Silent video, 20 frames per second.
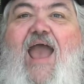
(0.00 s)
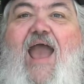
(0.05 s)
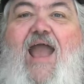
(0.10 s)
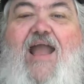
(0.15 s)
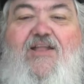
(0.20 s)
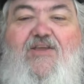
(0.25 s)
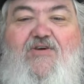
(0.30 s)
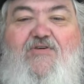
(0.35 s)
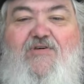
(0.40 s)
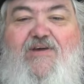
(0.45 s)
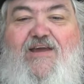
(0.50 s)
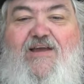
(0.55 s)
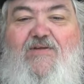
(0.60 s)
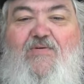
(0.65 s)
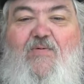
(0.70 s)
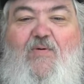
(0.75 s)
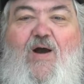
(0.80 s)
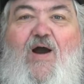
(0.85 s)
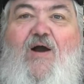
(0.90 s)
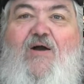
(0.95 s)
And you
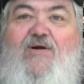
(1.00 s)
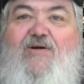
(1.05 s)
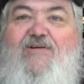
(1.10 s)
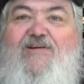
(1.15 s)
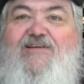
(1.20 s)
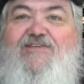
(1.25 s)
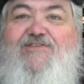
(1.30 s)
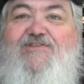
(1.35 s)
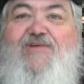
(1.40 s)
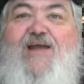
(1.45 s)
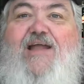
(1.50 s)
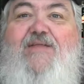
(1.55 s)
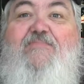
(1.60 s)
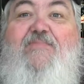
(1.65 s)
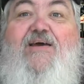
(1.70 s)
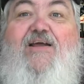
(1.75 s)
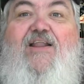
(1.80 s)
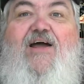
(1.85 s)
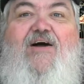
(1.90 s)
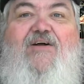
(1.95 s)
can walk on a
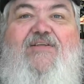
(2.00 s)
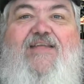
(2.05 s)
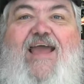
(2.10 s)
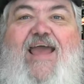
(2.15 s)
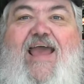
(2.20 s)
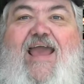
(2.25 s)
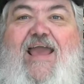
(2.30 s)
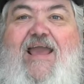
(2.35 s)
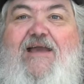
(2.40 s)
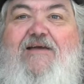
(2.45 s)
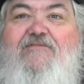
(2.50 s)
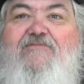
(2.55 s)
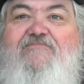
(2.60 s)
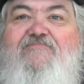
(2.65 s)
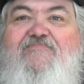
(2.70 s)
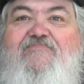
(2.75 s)
treadmill all day.